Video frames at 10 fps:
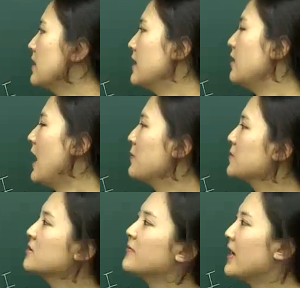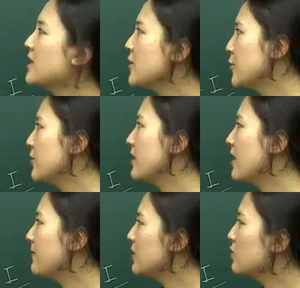and the absolute value and
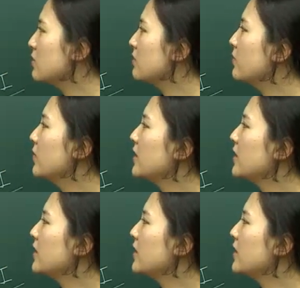having to look for